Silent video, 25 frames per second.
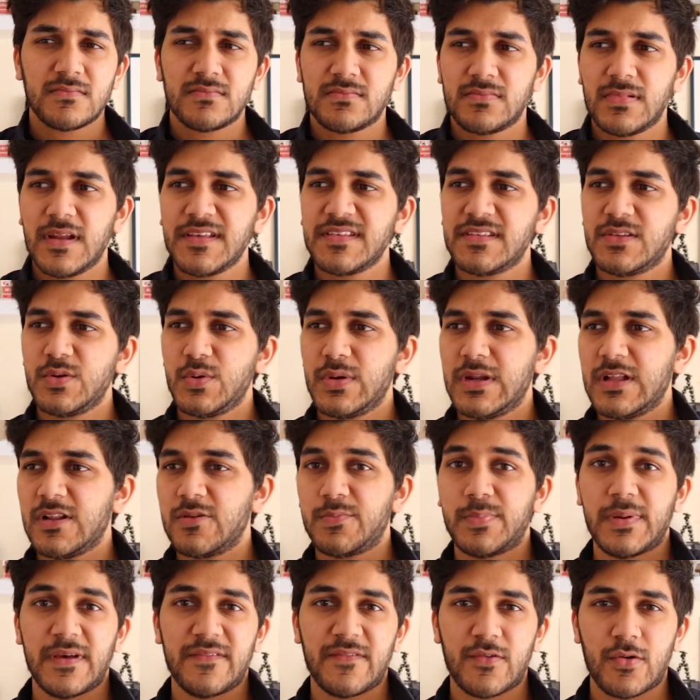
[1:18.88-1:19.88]
Let's do a
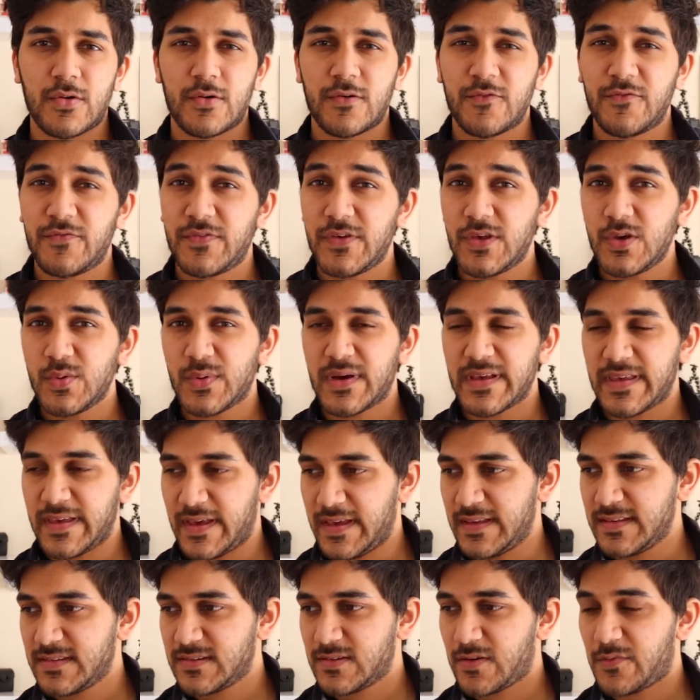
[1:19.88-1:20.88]
little bit of a review, I
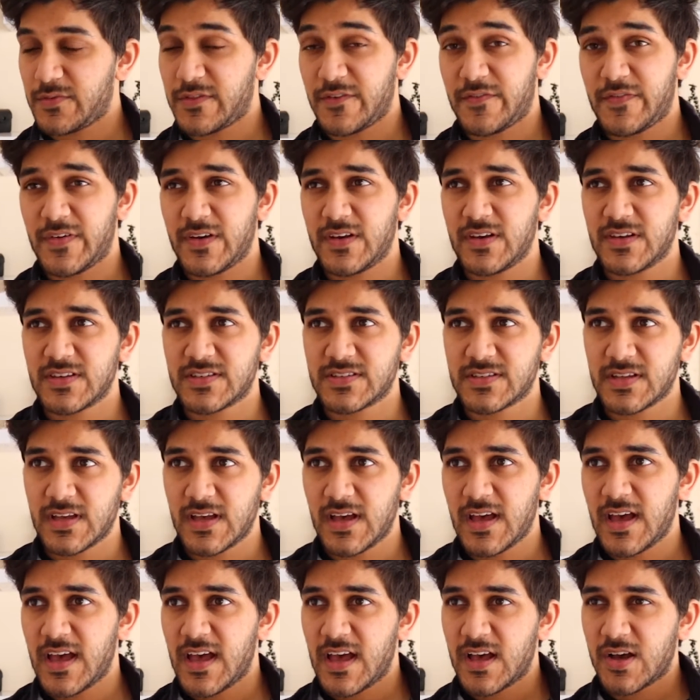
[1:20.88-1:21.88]
guess, of the first
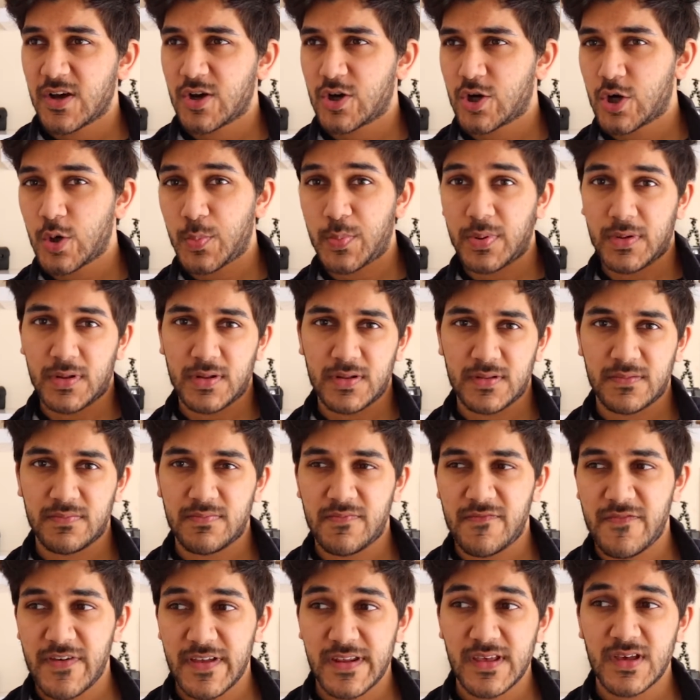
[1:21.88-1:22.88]
couple
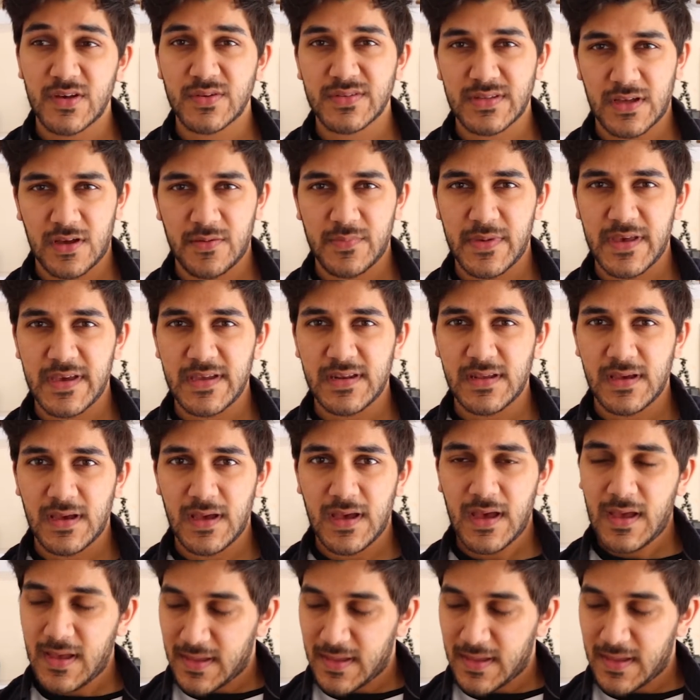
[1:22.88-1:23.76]
videos that I made.